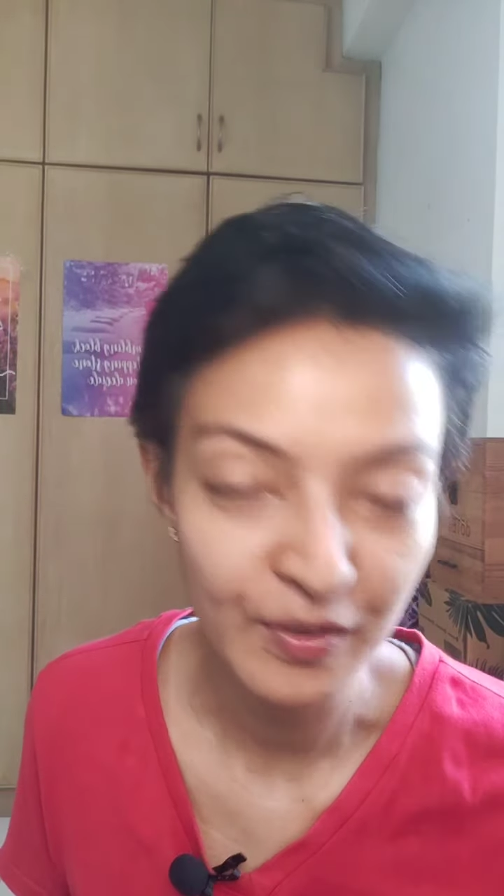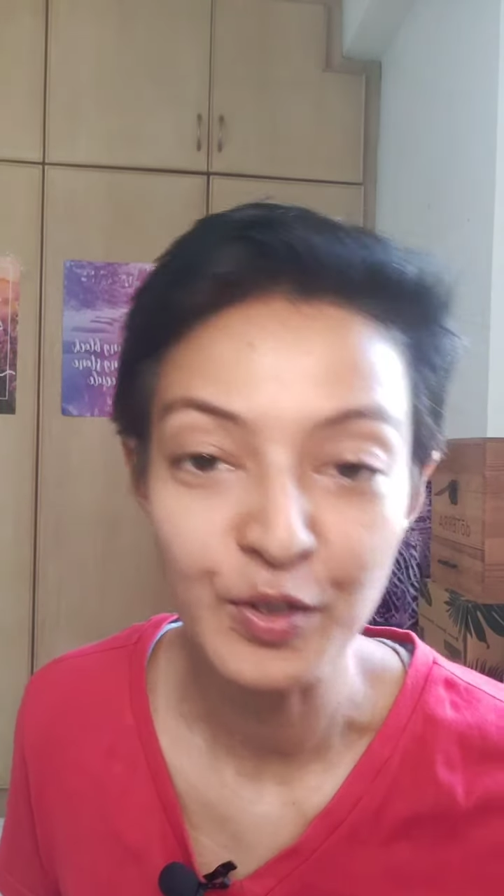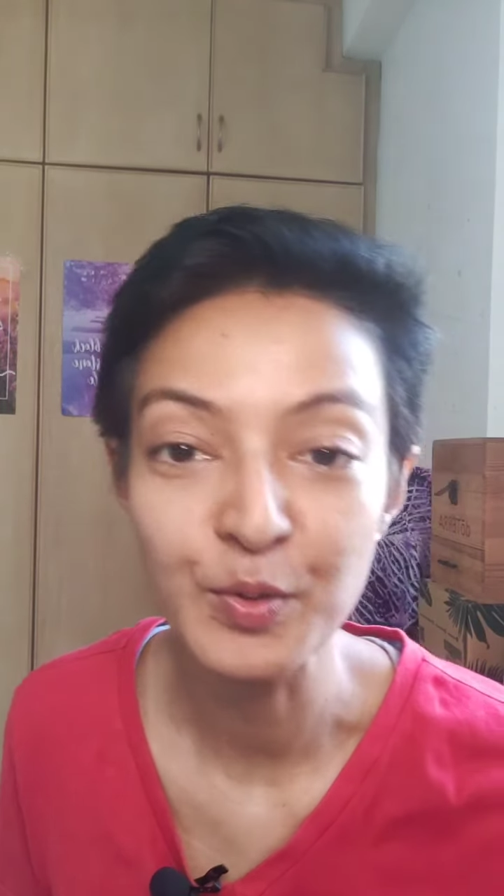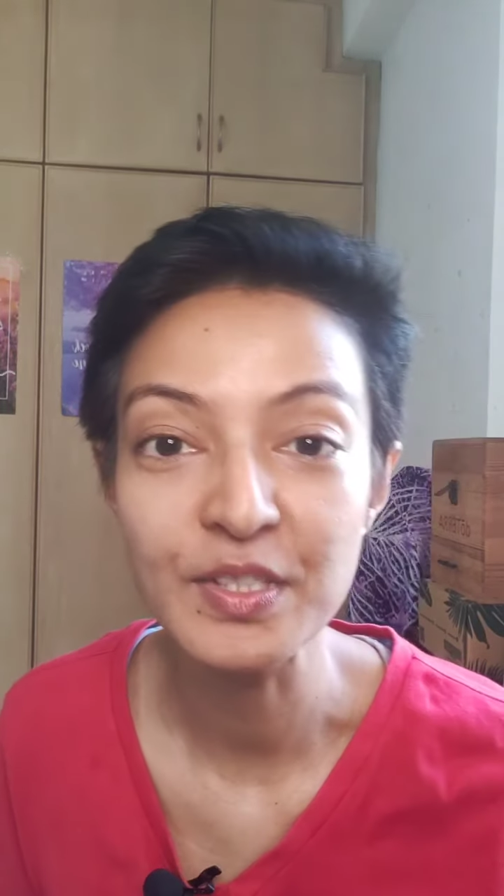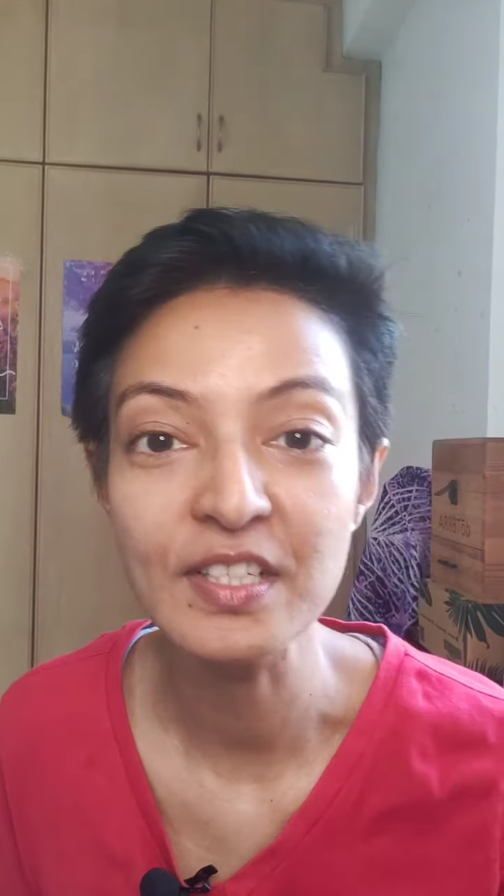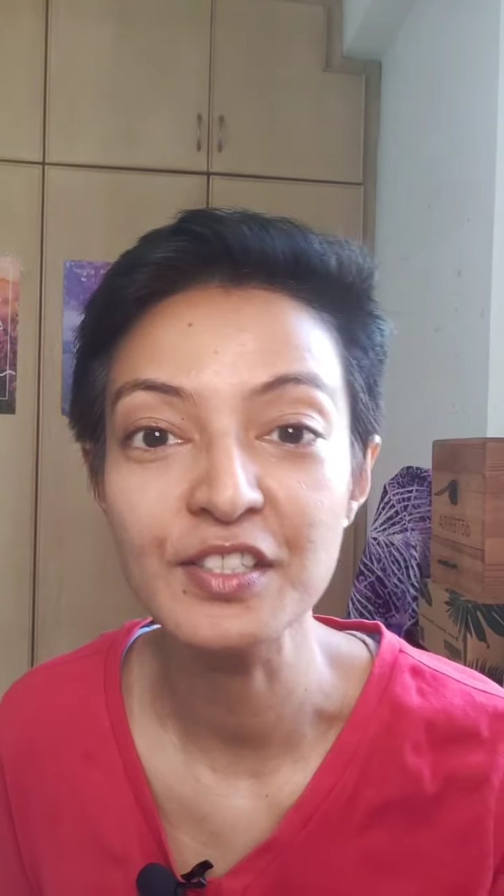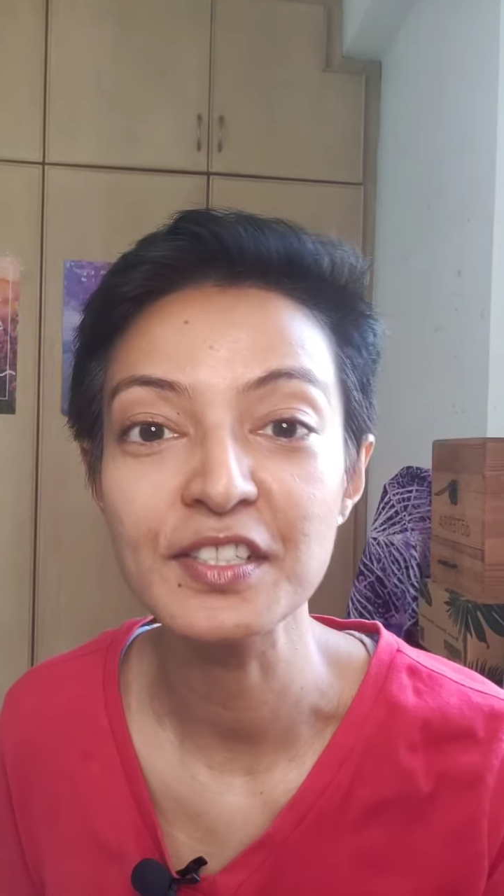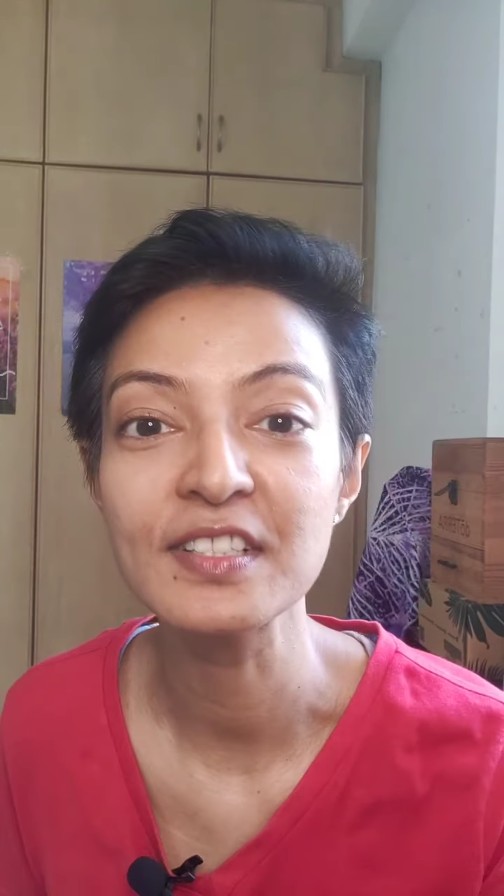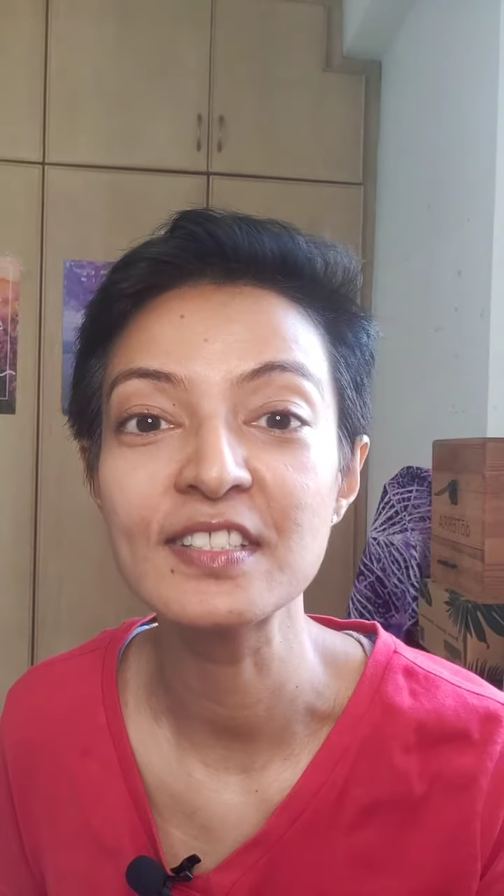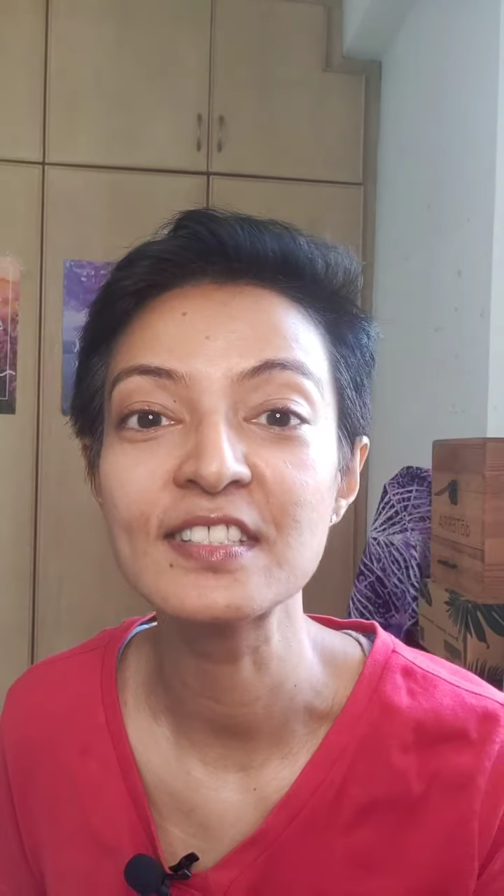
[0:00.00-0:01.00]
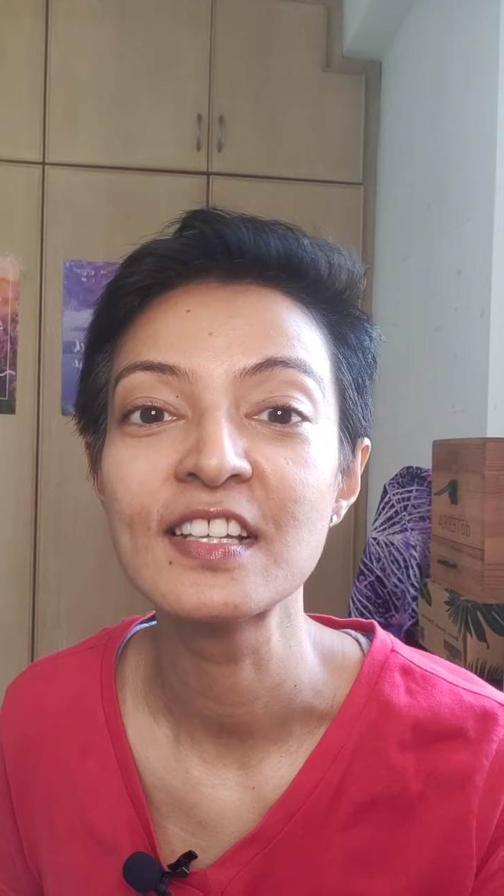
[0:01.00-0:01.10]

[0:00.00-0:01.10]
usages